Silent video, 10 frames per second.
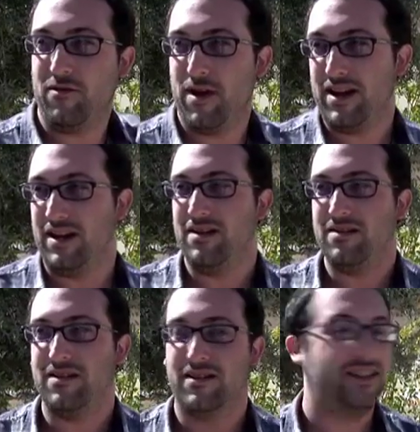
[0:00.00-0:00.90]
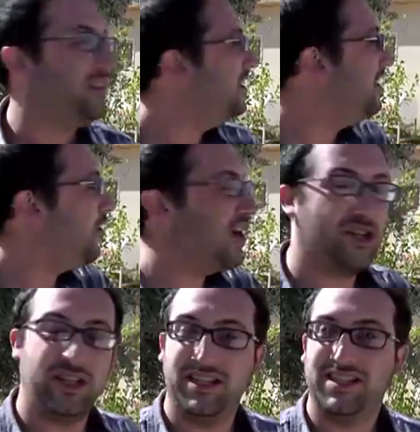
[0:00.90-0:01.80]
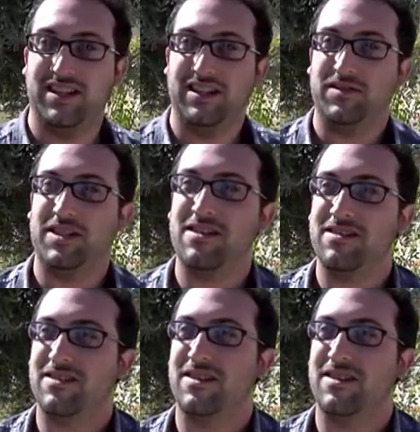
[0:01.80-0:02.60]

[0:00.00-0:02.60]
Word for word: right here. The CEO actually still lives here.